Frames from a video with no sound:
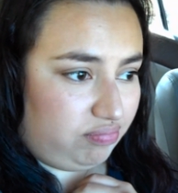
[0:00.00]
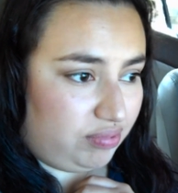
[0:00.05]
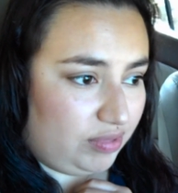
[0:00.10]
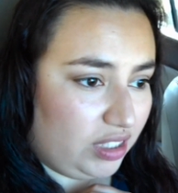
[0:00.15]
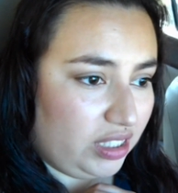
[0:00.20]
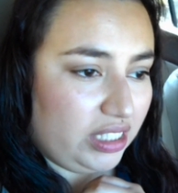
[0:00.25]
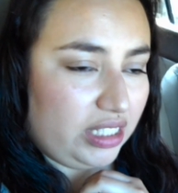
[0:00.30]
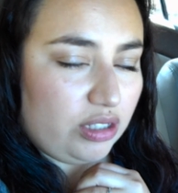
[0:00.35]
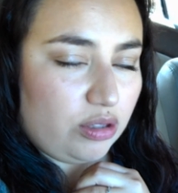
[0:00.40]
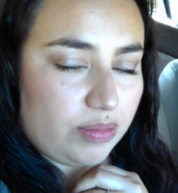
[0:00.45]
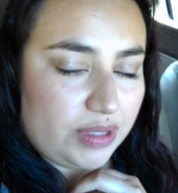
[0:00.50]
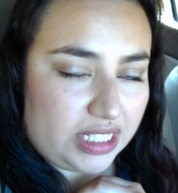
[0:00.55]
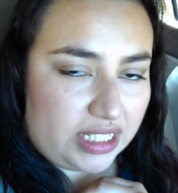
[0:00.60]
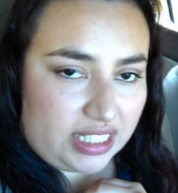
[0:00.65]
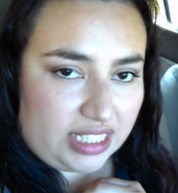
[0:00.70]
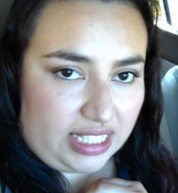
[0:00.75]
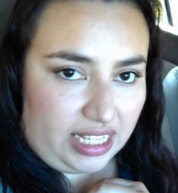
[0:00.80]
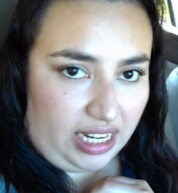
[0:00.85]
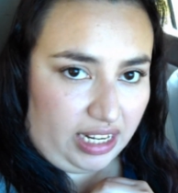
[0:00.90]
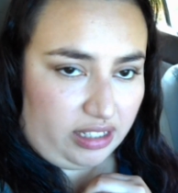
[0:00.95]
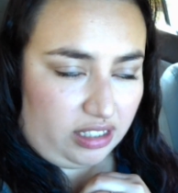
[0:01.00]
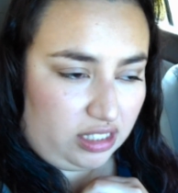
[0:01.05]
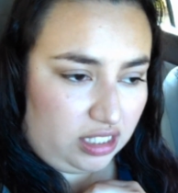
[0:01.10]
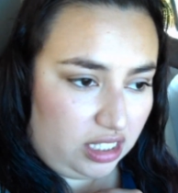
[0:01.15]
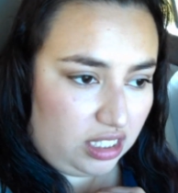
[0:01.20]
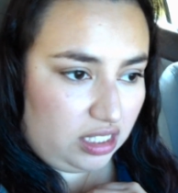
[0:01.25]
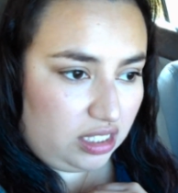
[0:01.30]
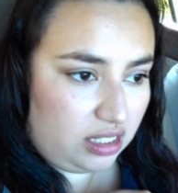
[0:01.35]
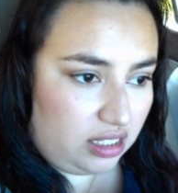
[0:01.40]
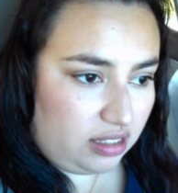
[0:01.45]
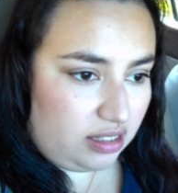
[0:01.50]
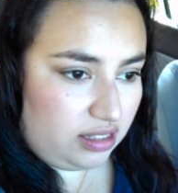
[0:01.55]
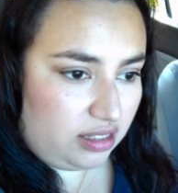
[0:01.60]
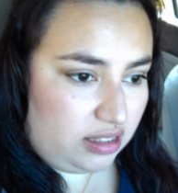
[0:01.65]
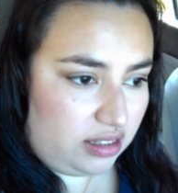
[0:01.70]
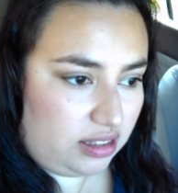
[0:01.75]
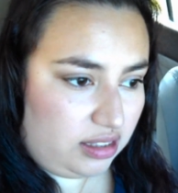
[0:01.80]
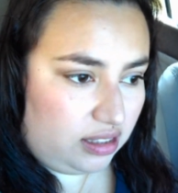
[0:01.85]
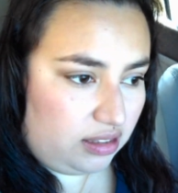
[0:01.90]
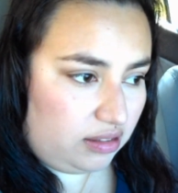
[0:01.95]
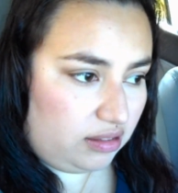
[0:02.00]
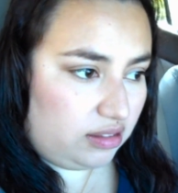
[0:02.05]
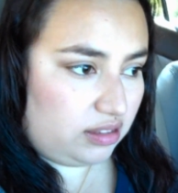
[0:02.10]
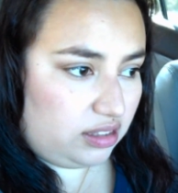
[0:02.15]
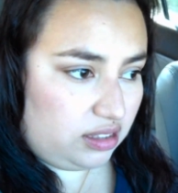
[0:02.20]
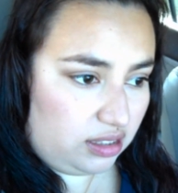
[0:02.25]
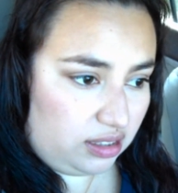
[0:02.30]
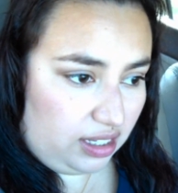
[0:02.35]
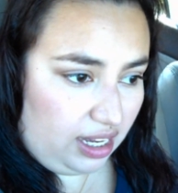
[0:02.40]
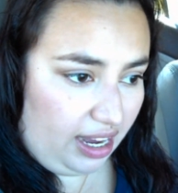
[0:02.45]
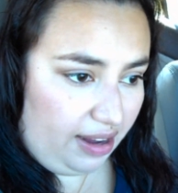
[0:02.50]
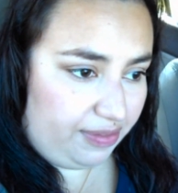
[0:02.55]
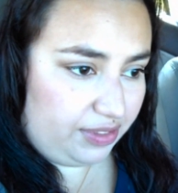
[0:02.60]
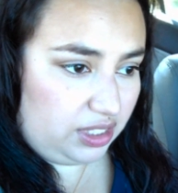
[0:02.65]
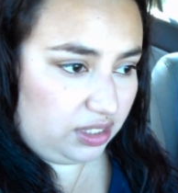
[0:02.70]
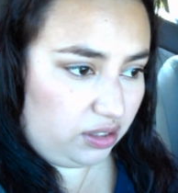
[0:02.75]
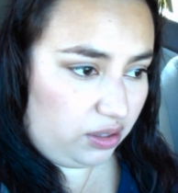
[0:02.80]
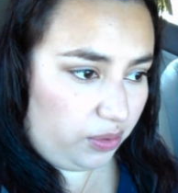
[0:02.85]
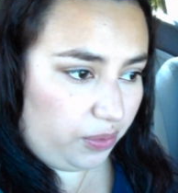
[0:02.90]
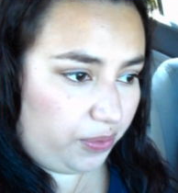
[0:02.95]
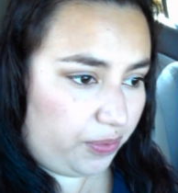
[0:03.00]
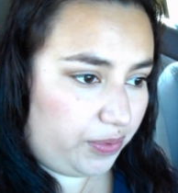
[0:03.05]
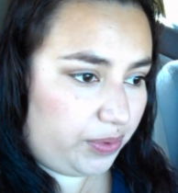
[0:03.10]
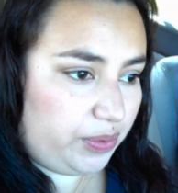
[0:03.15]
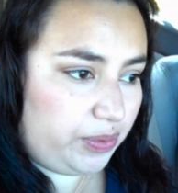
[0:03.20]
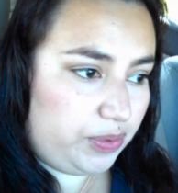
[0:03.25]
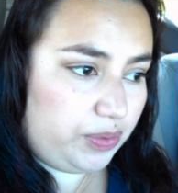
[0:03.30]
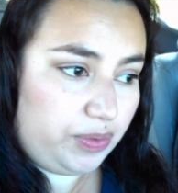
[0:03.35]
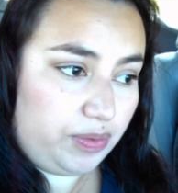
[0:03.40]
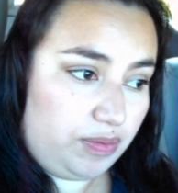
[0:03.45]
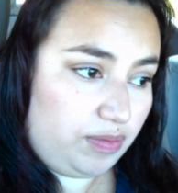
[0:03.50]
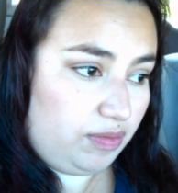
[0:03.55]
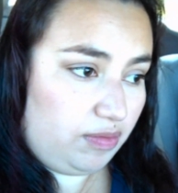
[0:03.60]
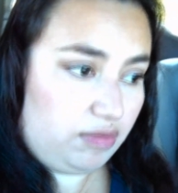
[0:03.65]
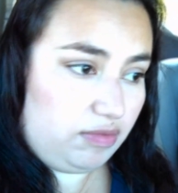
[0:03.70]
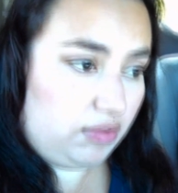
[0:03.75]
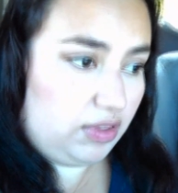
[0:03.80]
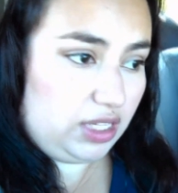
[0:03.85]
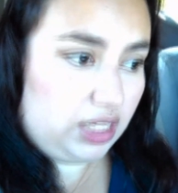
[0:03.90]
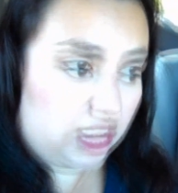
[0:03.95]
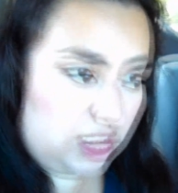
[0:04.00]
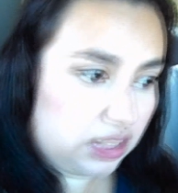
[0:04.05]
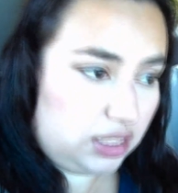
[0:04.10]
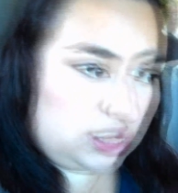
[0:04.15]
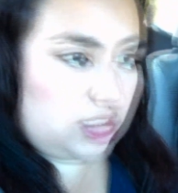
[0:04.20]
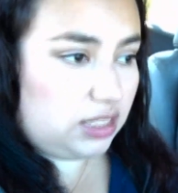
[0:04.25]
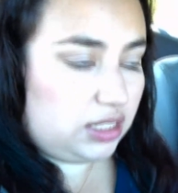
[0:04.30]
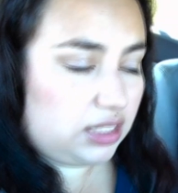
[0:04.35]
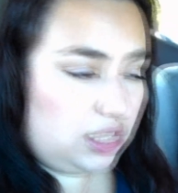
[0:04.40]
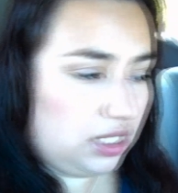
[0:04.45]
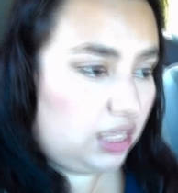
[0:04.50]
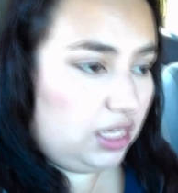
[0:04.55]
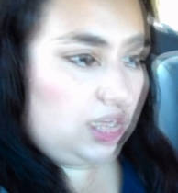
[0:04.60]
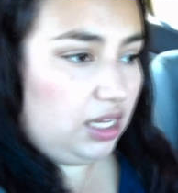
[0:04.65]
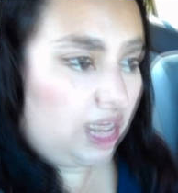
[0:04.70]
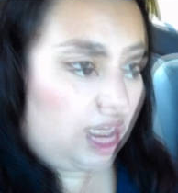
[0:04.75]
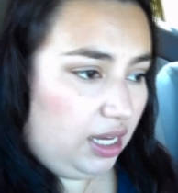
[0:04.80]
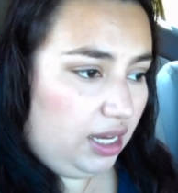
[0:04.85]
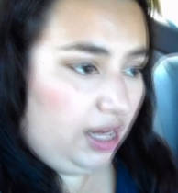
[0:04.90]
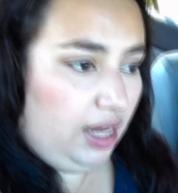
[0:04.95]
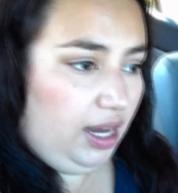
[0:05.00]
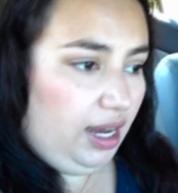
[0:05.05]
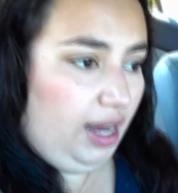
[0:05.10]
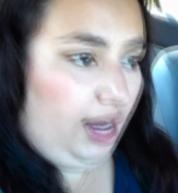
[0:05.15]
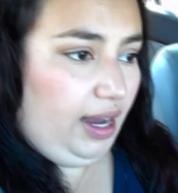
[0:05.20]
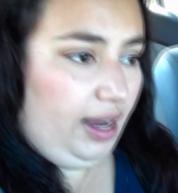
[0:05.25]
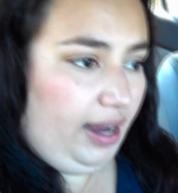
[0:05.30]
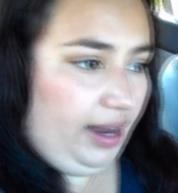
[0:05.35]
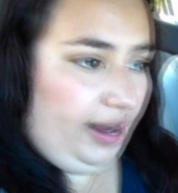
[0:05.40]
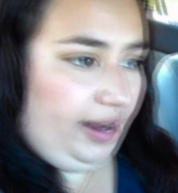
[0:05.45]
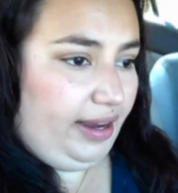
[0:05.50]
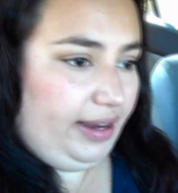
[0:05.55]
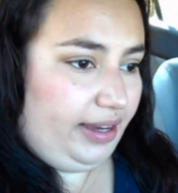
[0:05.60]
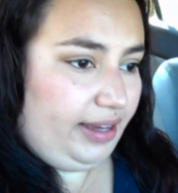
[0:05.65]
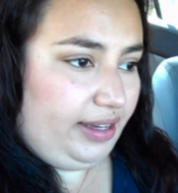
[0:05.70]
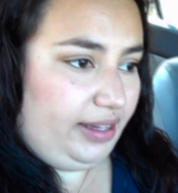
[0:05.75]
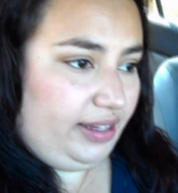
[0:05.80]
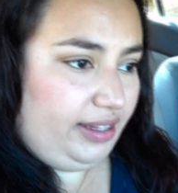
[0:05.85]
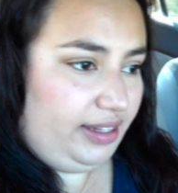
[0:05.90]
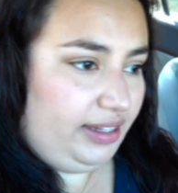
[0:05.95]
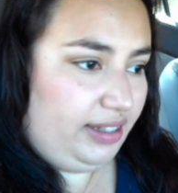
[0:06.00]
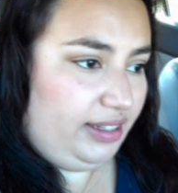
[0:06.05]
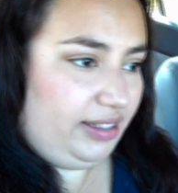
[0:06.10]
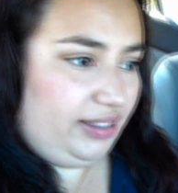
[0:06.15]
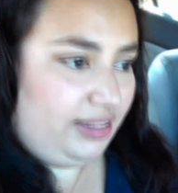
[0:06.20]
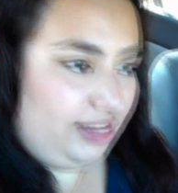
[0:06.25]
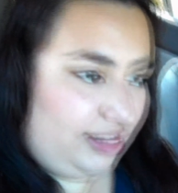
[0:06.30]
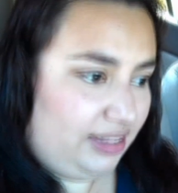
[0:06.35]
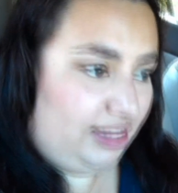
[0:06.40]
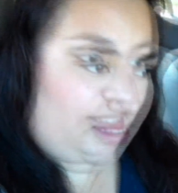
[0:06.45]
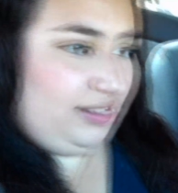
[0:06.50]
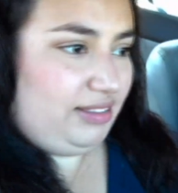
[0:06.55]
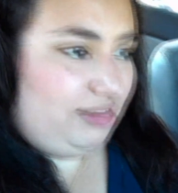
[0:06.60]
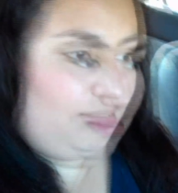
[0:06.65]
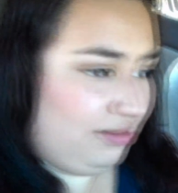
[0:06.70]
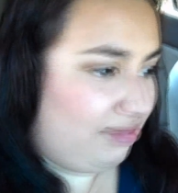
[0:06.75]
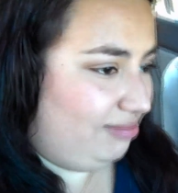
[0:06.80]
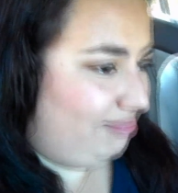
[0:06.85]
a little bit scared to have to go through this. I'm